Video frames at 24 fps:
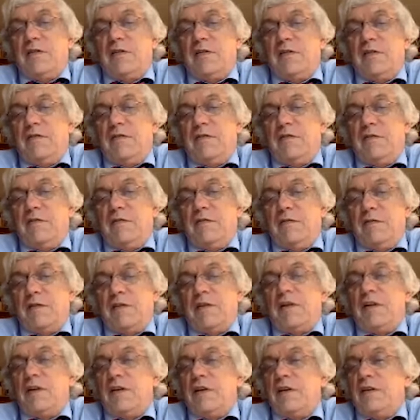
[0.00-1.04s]
if you look
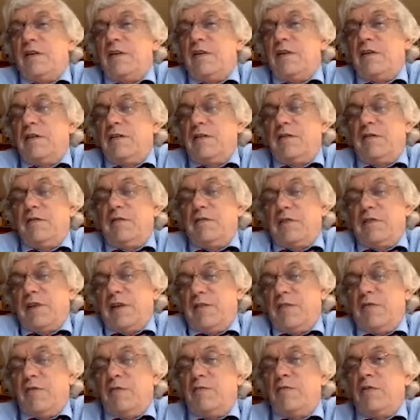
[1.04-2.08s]
then at a
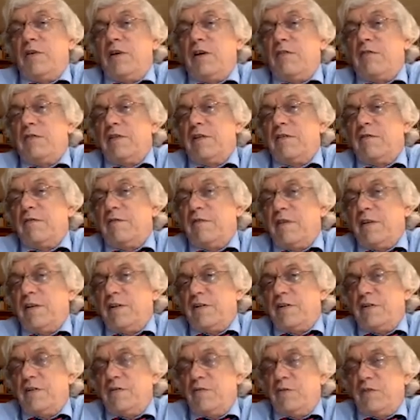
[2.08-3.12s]
UK popularity
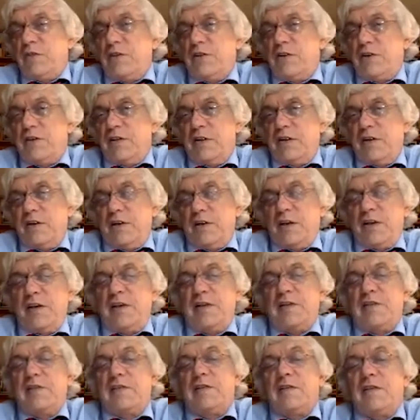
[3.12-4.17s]
function, which
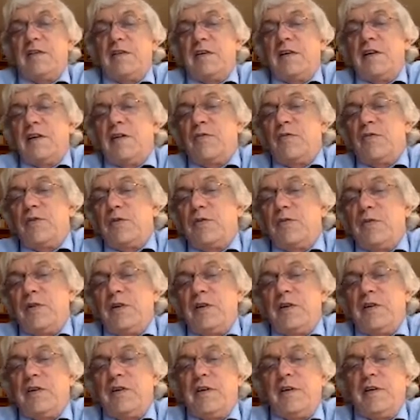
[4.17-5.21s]
indicates the link
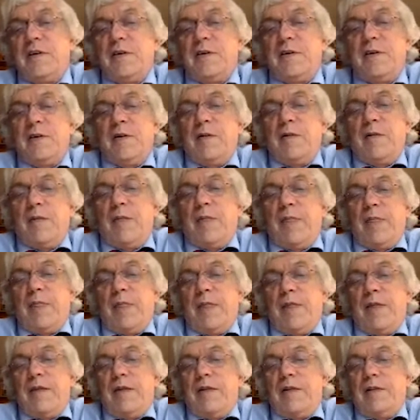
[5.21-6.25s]
between
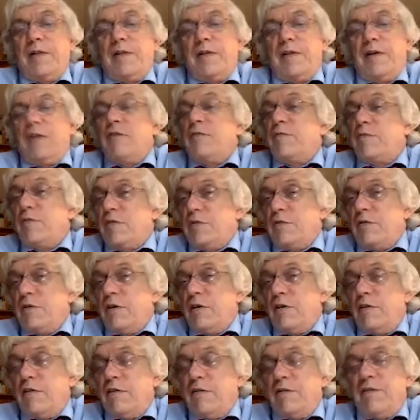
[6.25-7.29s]
output
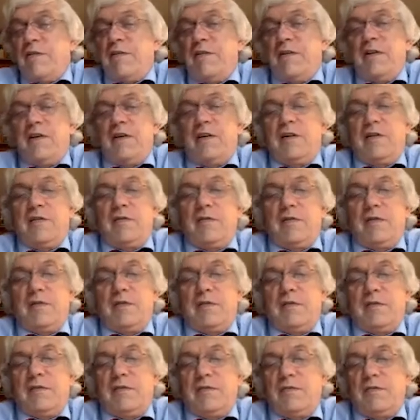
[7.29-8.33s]
growth and
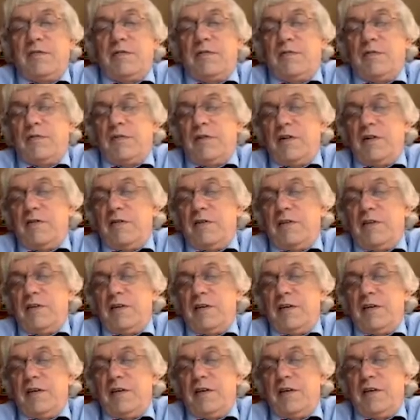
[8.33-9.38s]

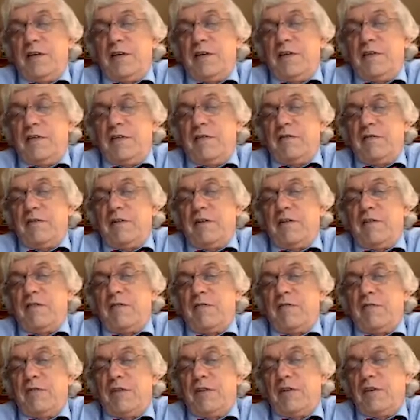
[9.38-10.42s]
popularity of
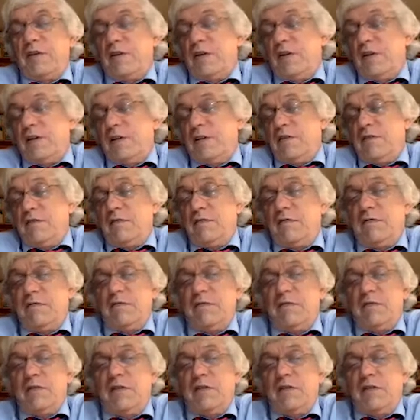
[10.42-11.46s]
government, then
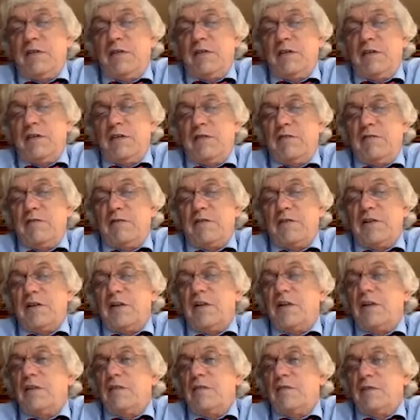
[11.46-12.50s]
the
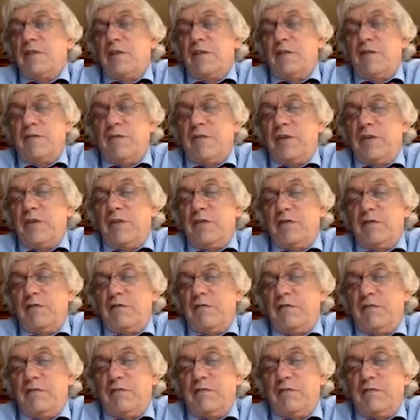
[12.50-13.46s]
result would have been